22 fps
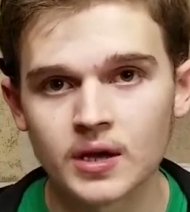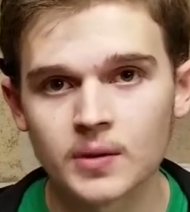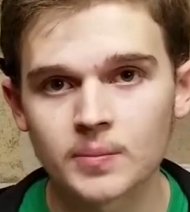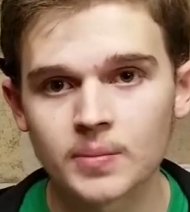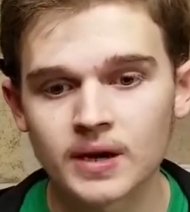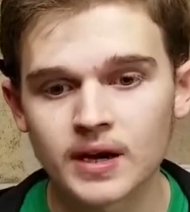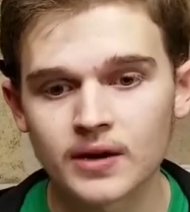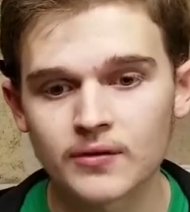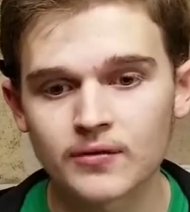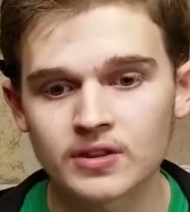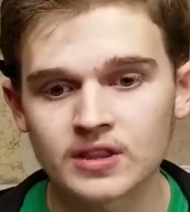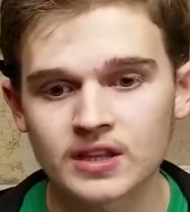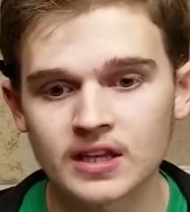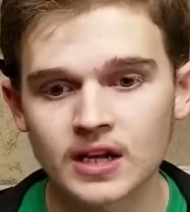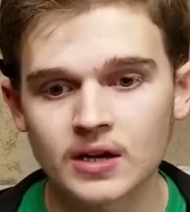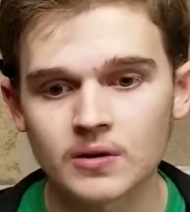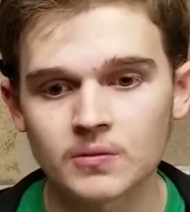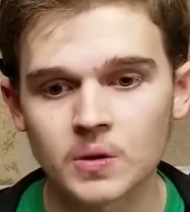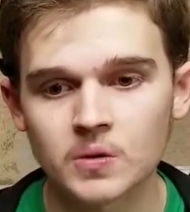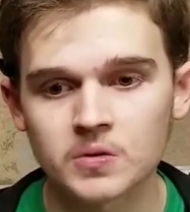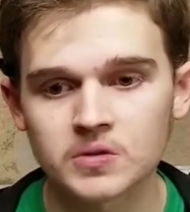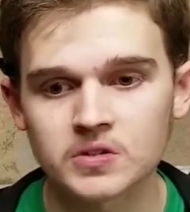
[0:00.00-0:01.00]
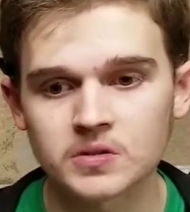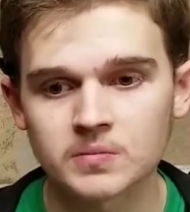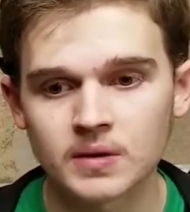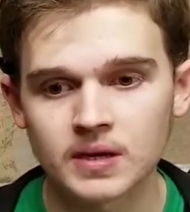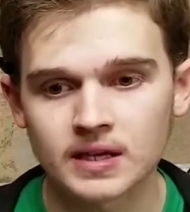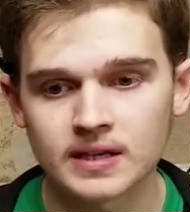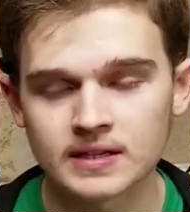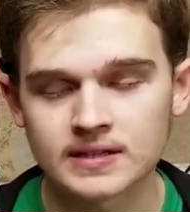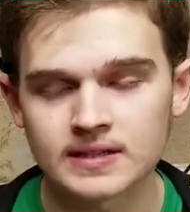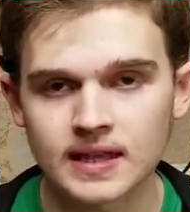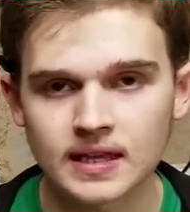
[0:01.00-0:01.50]
but everything I wrote to
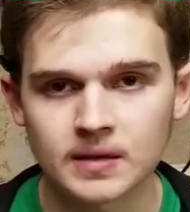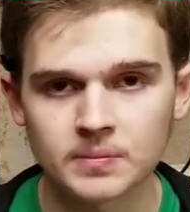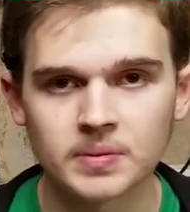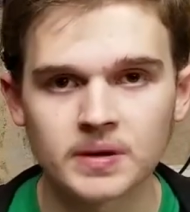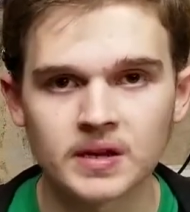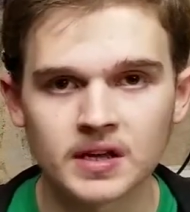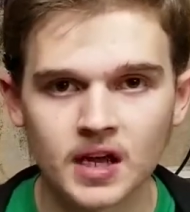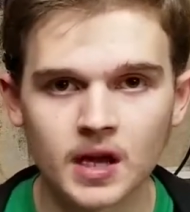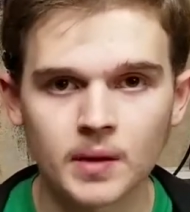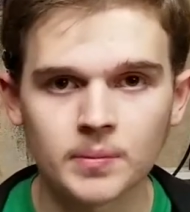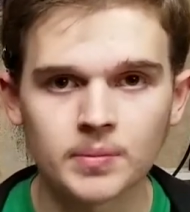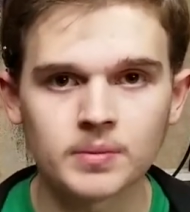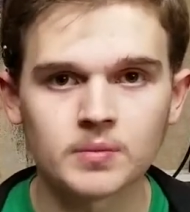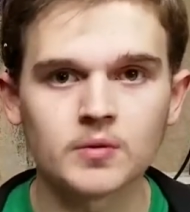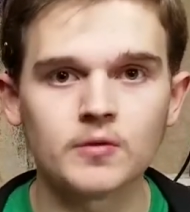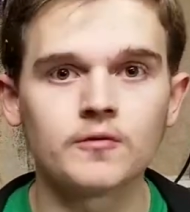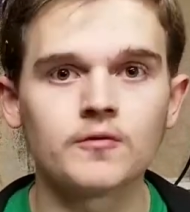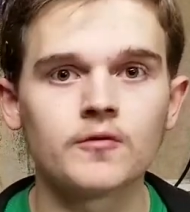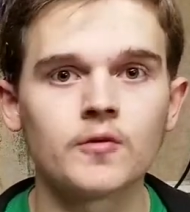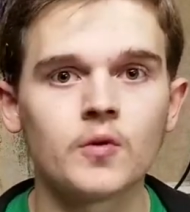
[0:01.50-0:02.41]
make his leg pick up and move